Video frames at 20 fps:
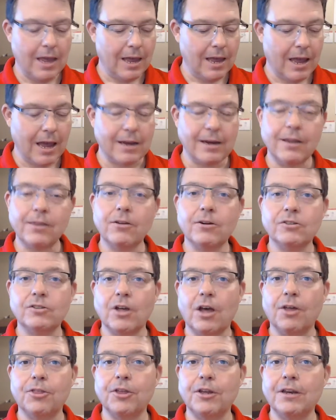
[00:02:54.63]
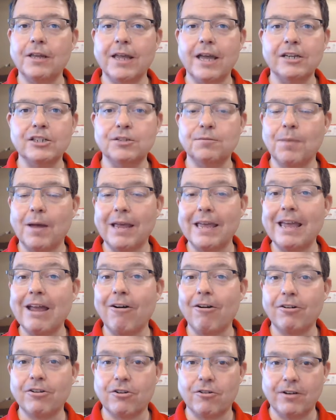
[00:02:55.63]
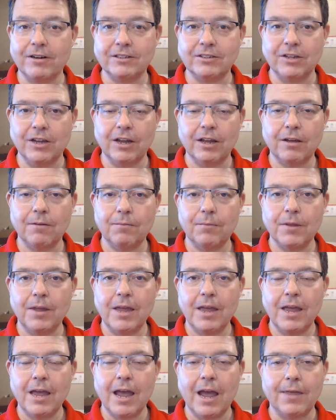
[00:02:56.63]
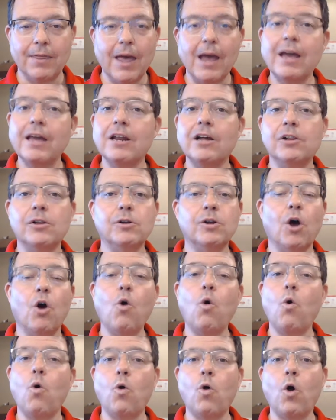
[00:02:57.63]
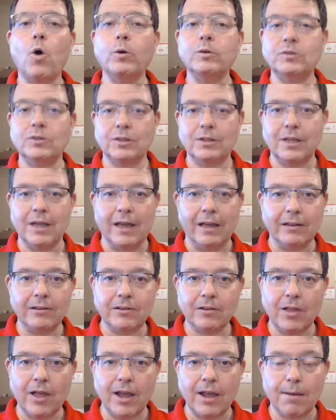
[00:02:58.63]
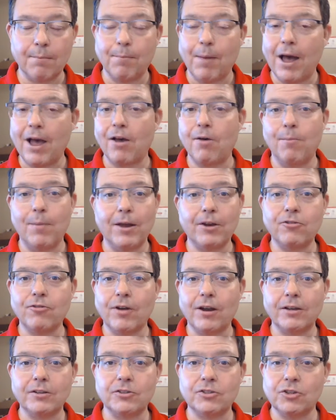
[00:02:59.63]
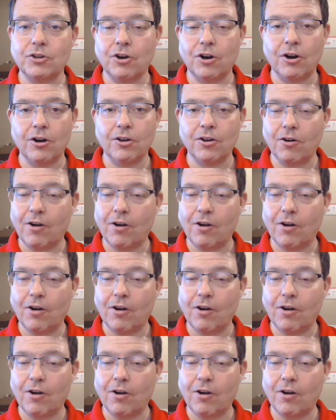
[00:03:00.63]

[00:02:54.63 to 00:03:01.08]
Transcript: And then there's authentication by characteristic. And that can include a whole host of things like biometrics, your